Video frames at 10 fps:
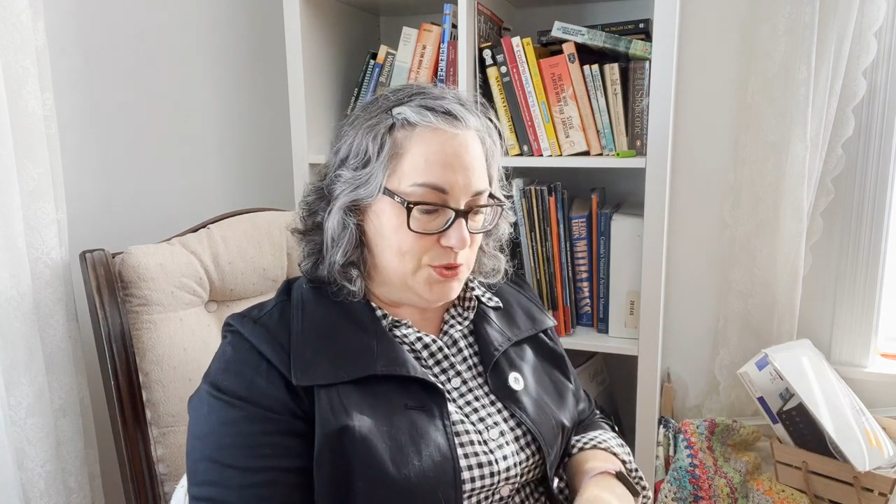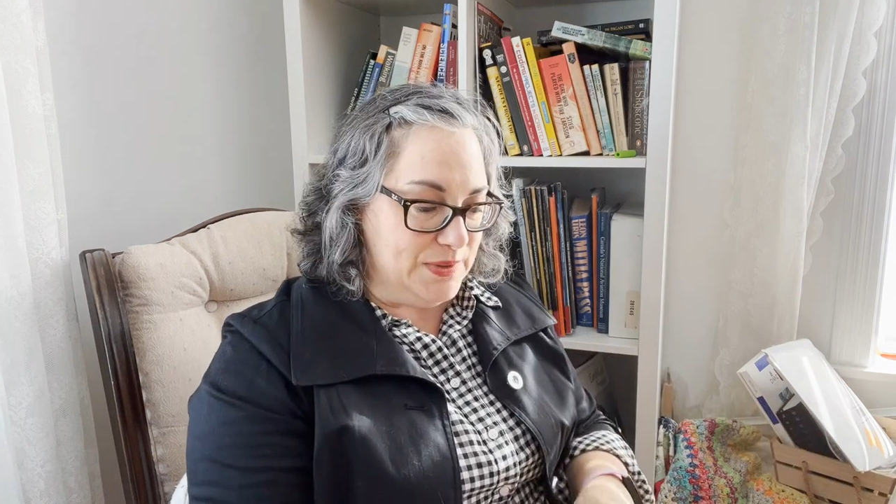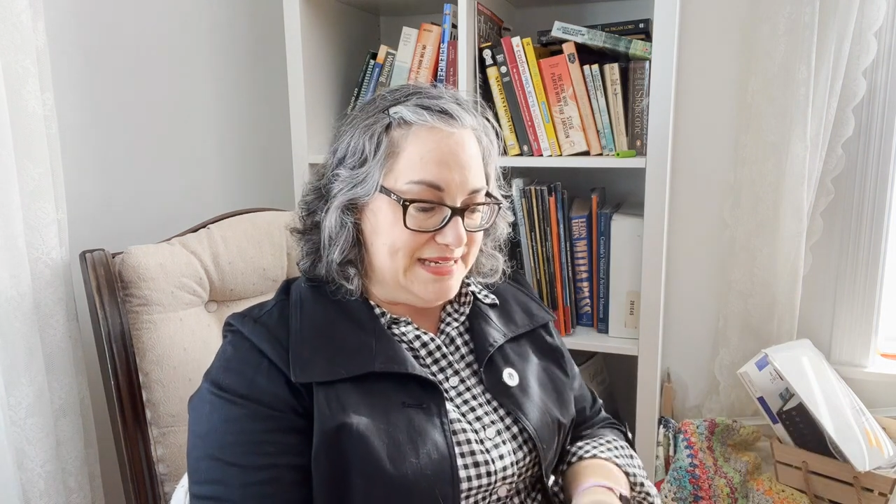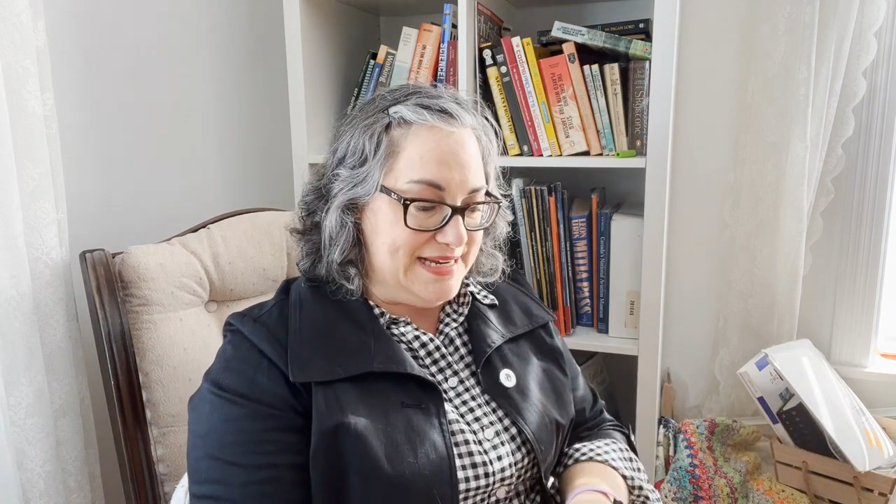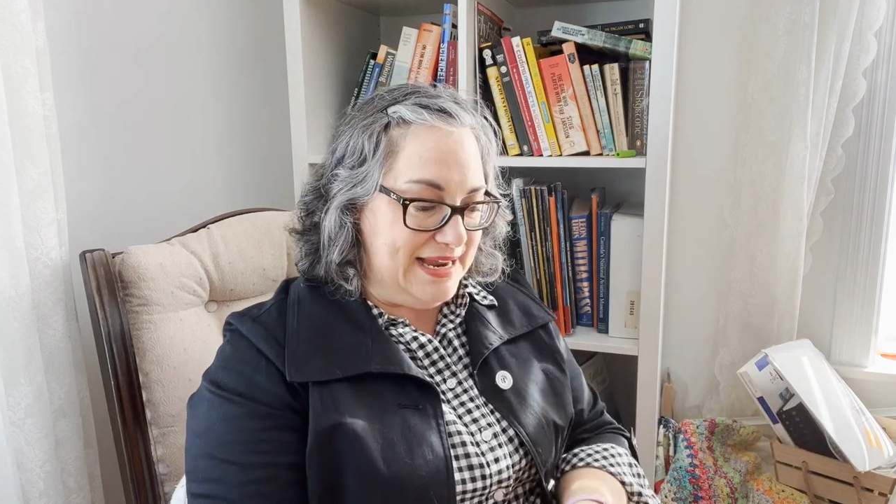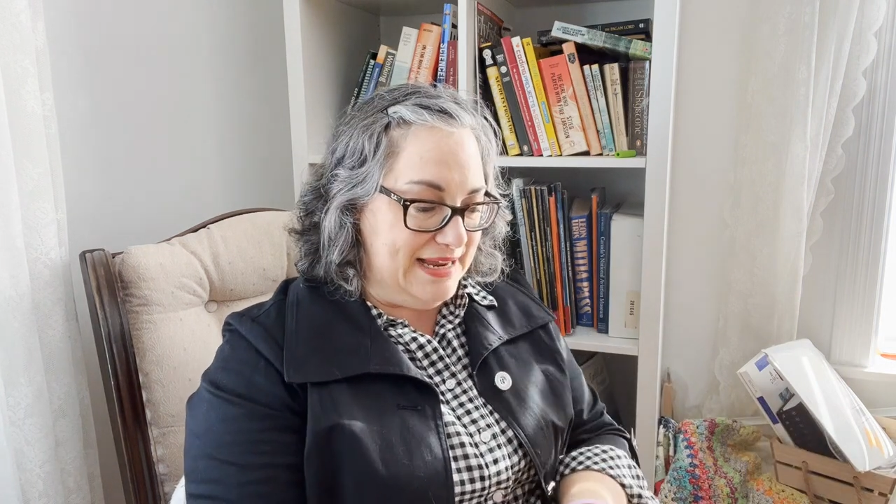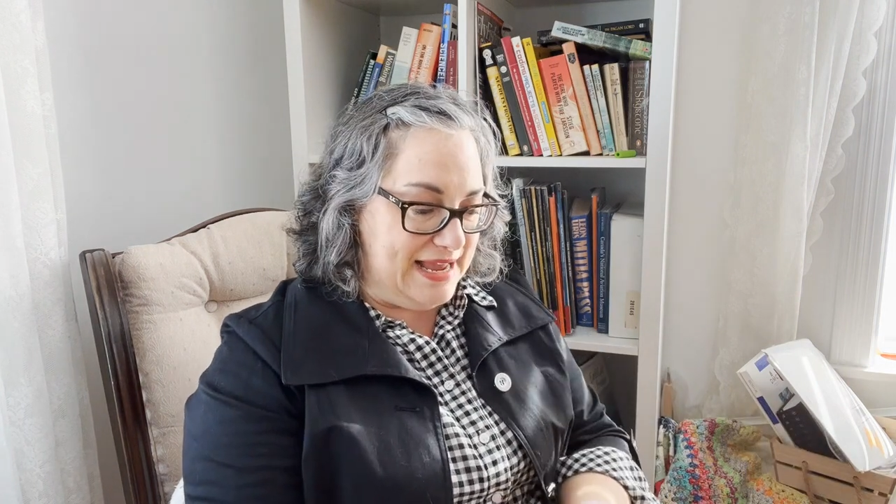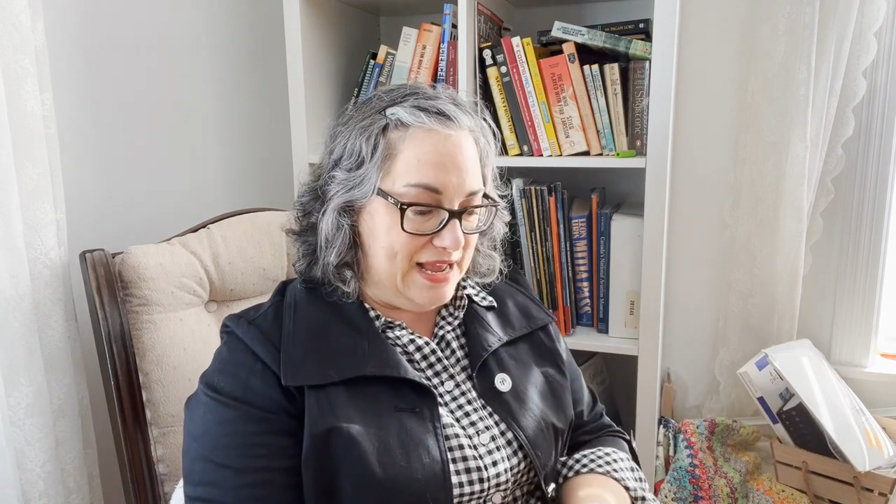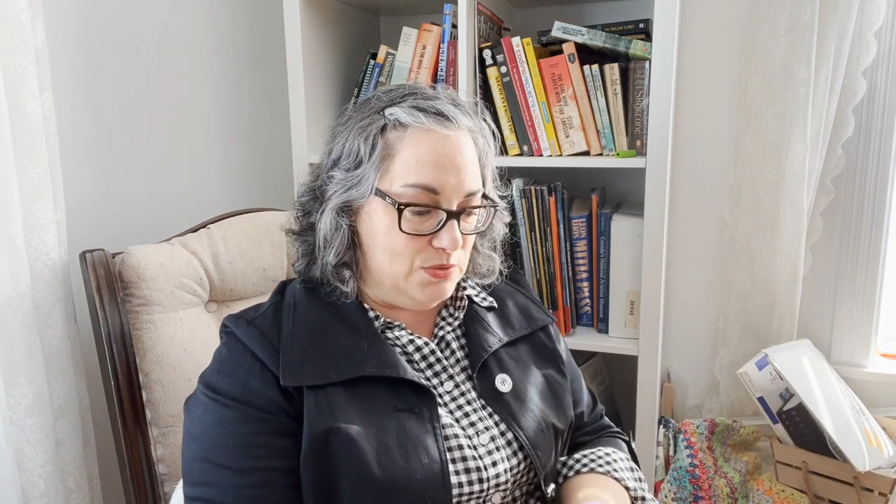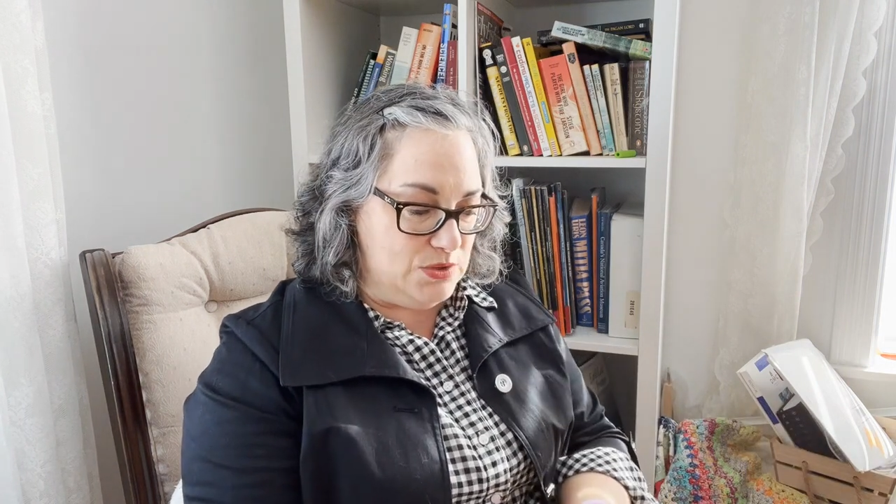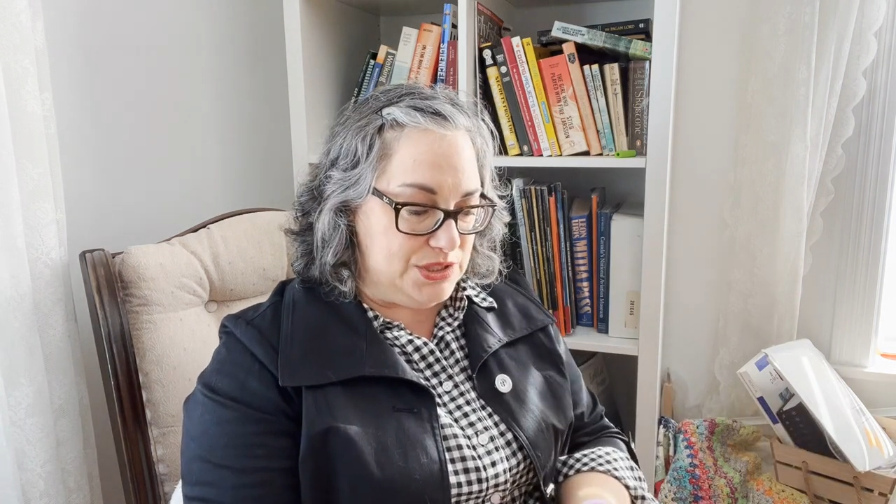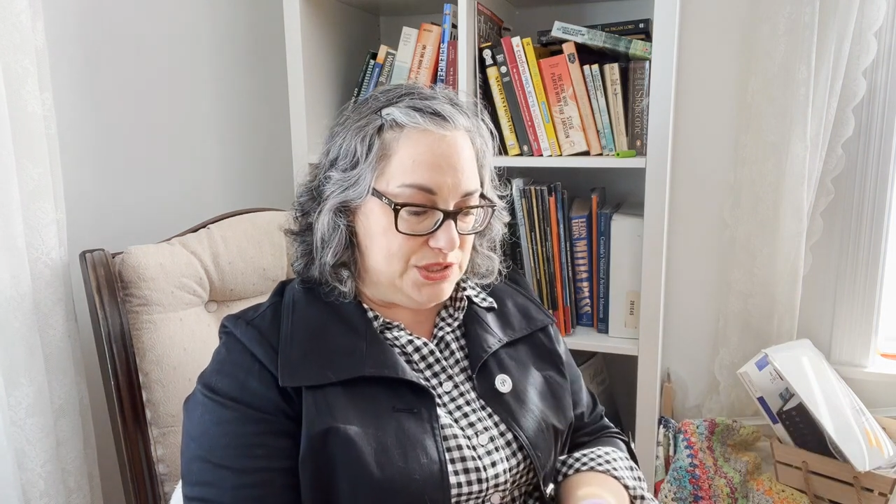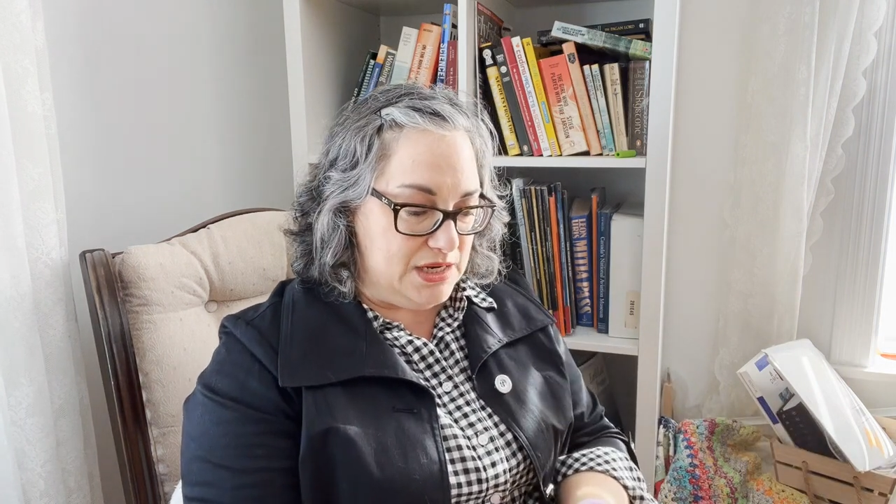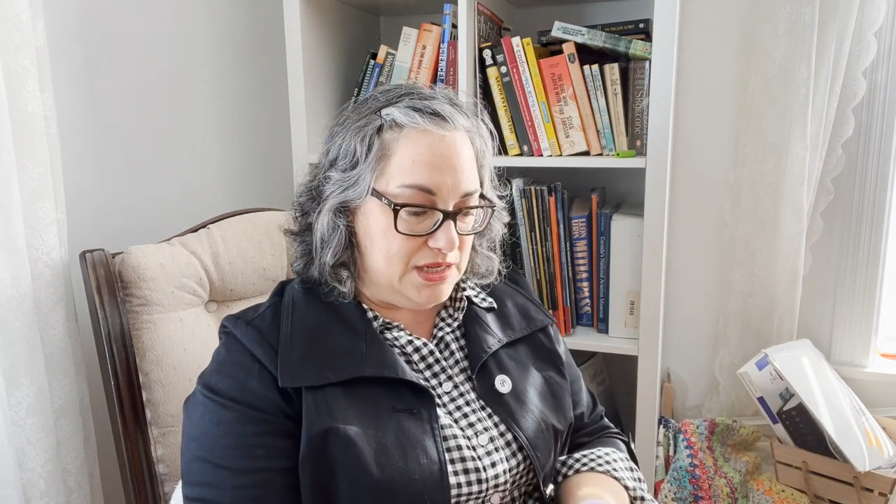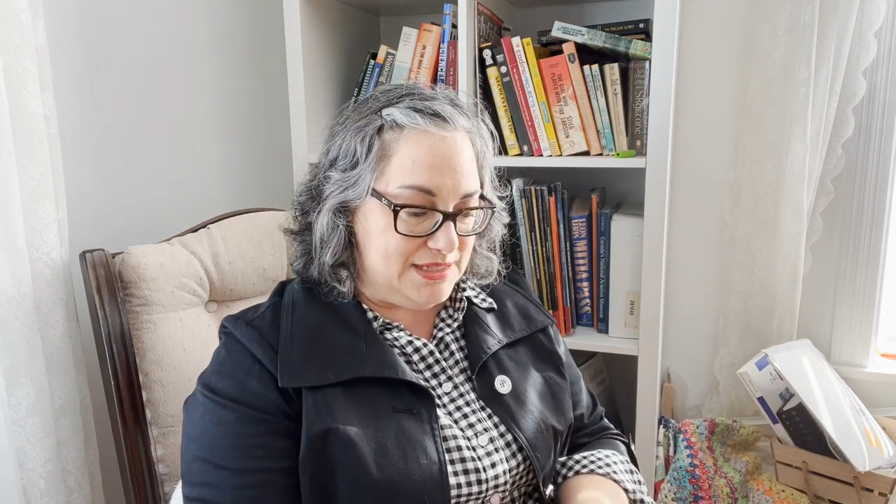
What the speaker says: 28 count